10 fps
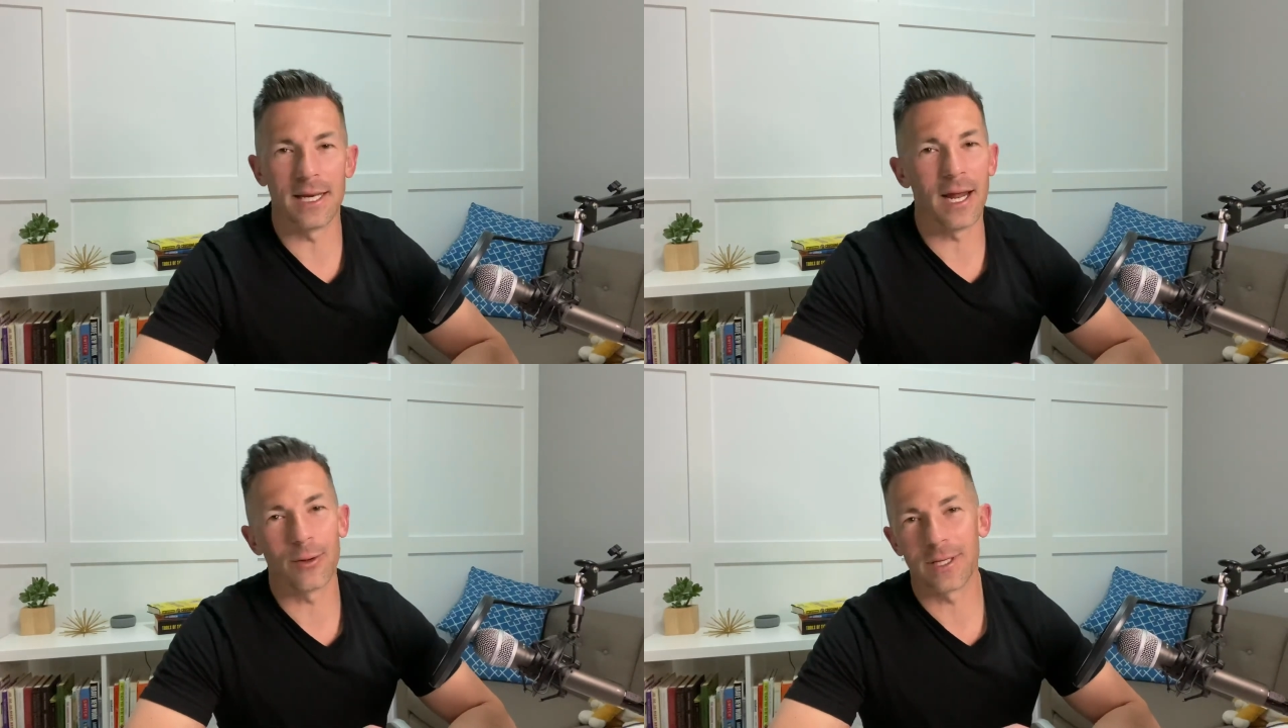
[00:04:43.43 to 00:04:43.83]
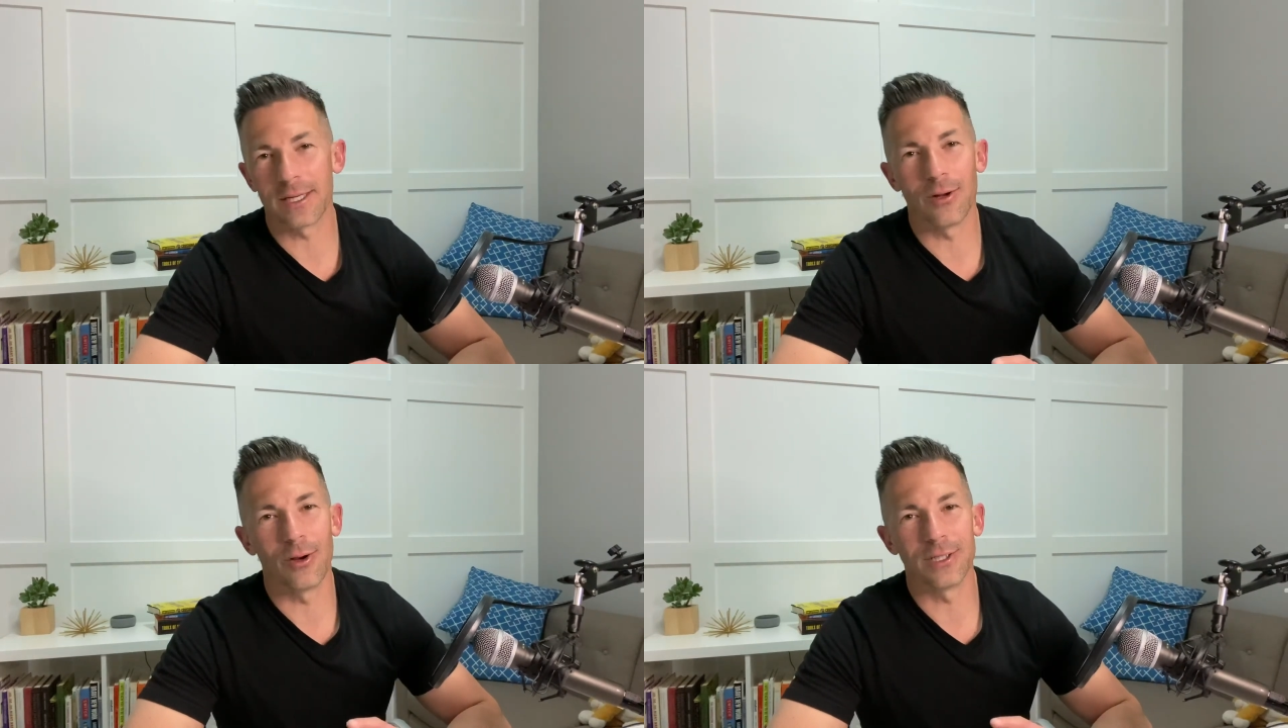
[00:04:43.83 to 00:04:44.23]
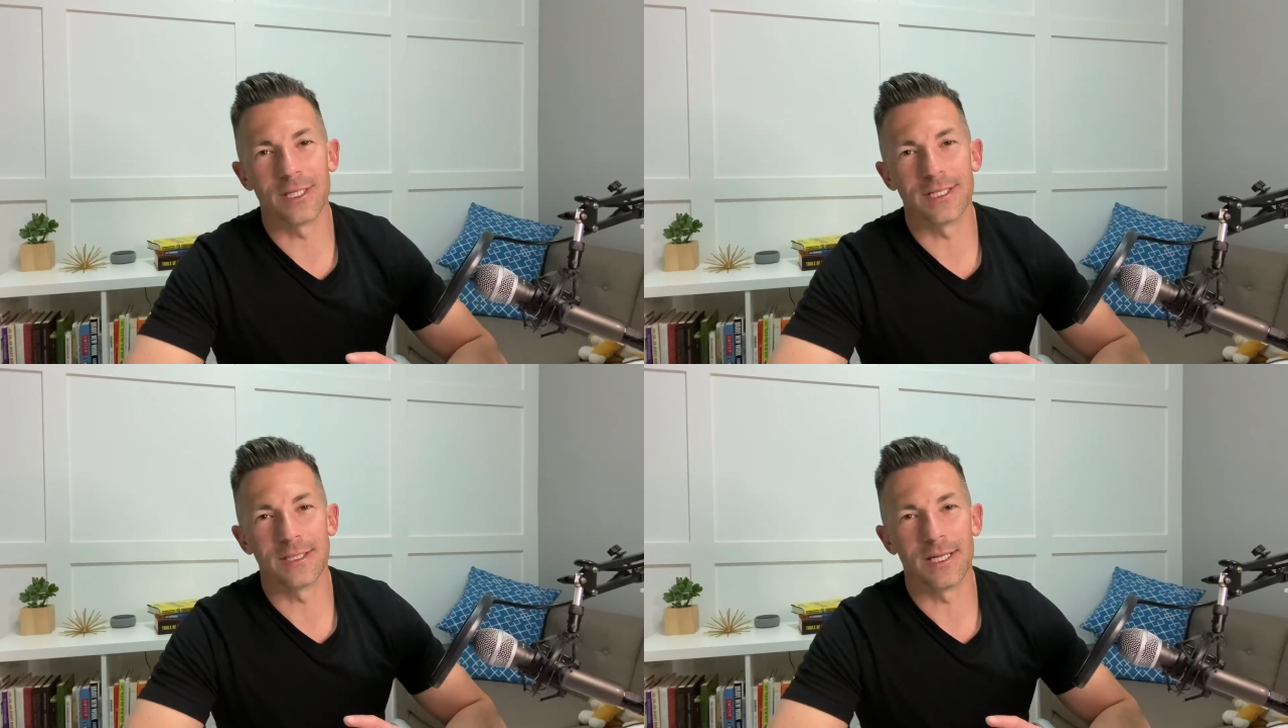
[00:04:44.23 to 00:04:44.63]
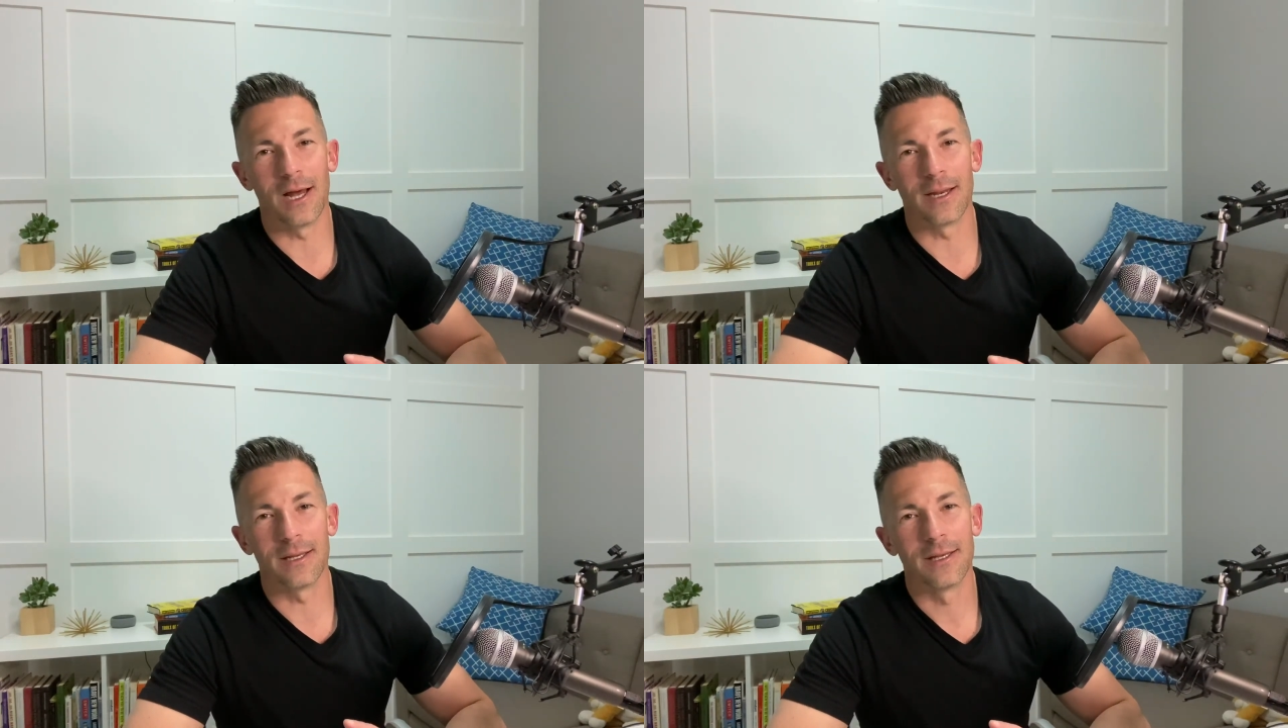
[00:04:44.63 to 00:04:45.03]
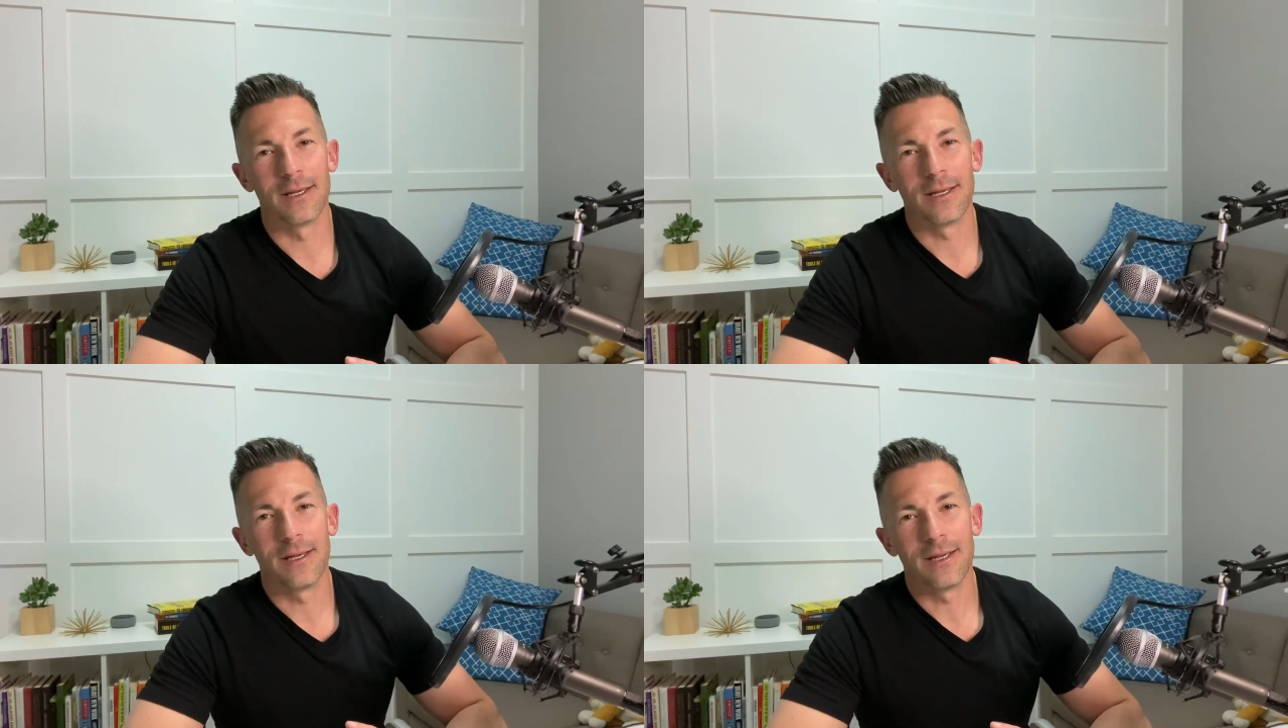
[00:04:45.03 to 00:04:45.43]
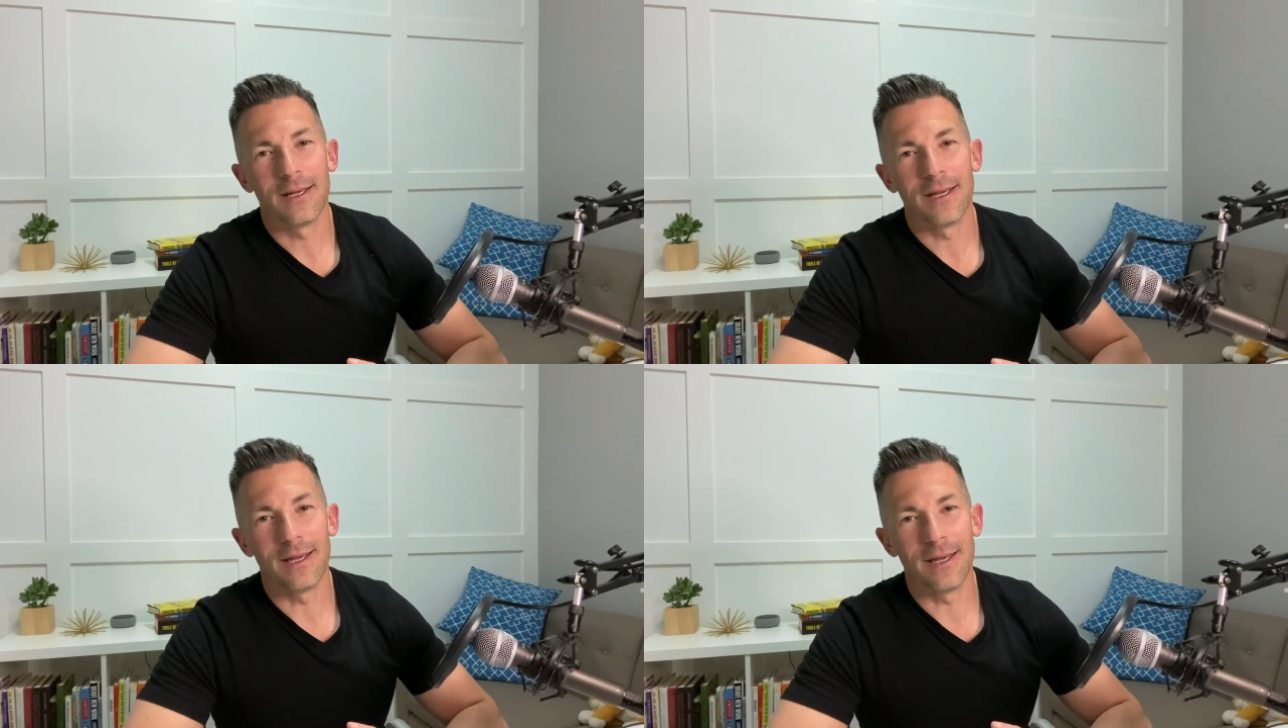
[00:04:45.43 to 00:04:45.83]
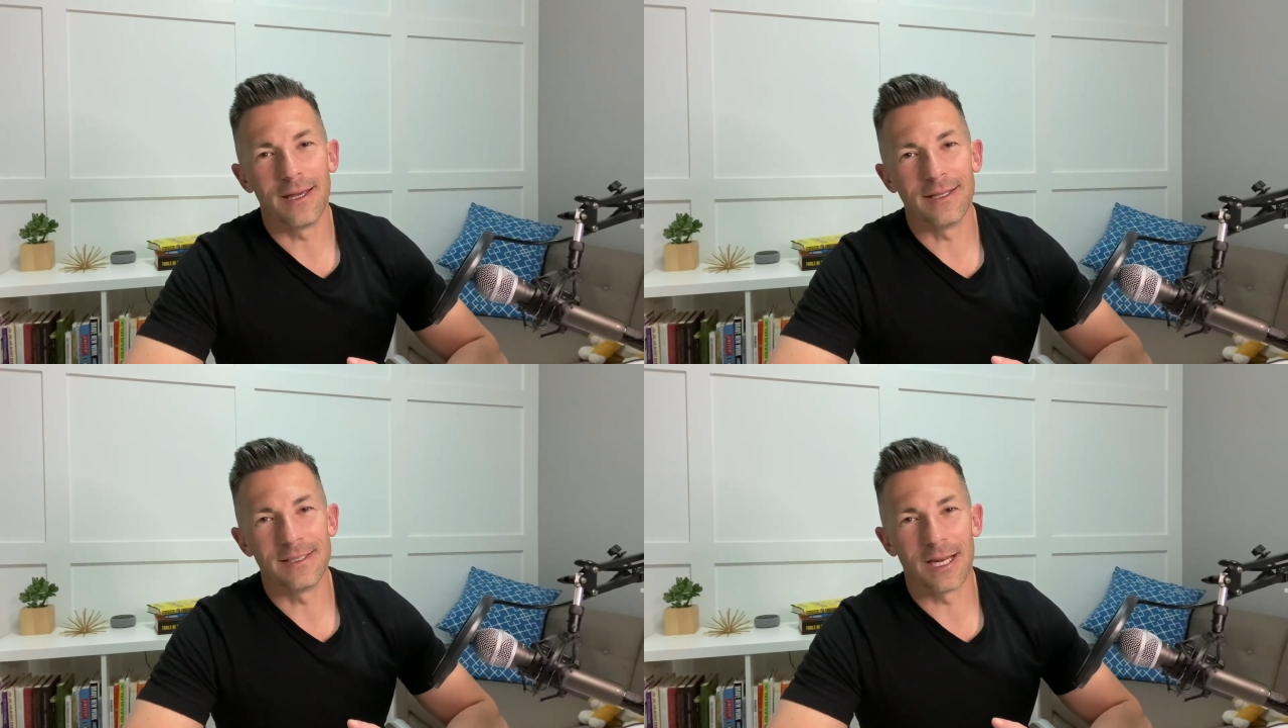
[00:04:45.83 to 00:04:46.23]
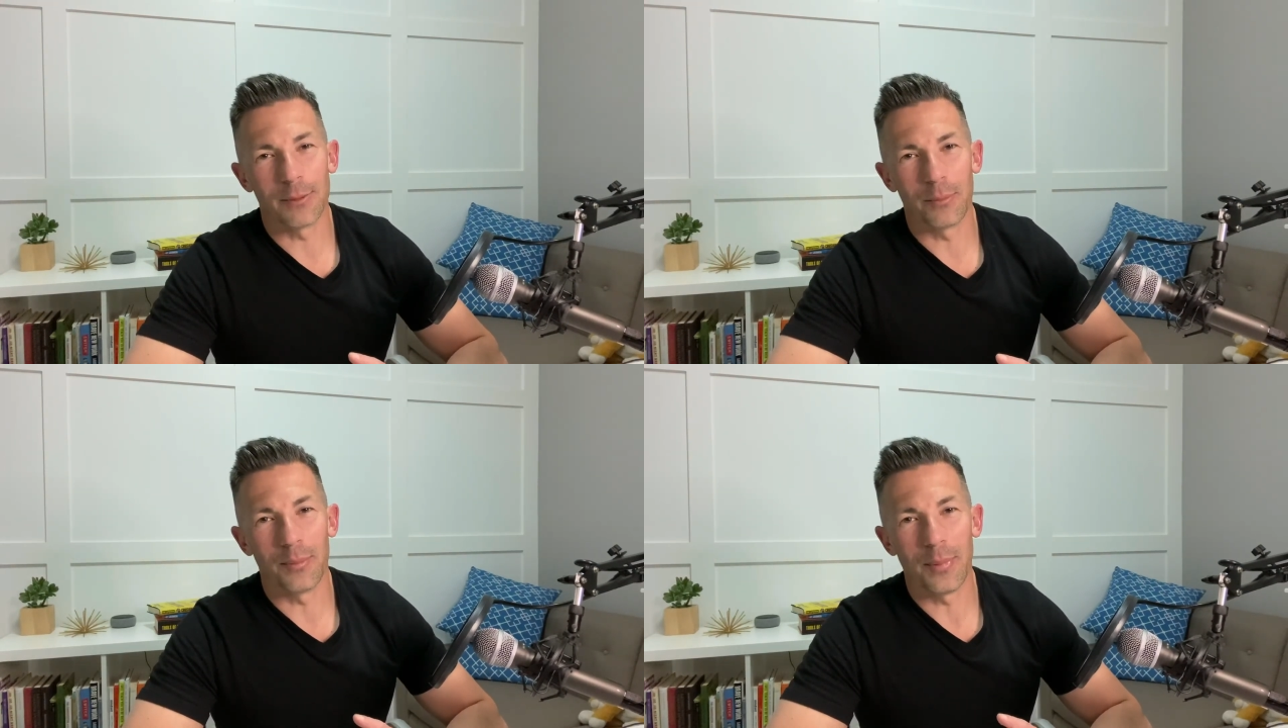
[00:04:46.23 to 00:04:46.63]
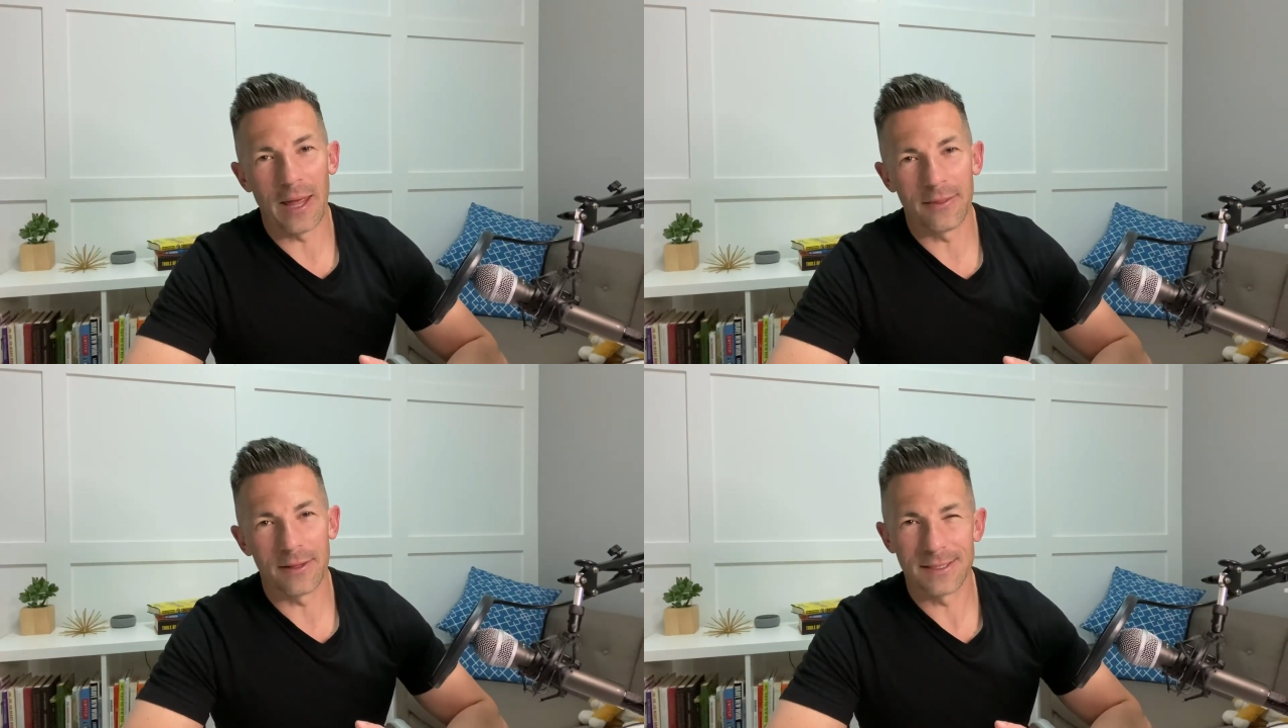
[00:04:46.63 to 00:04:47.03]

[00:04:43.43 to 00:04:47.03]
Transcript: now technology is not a bad thing.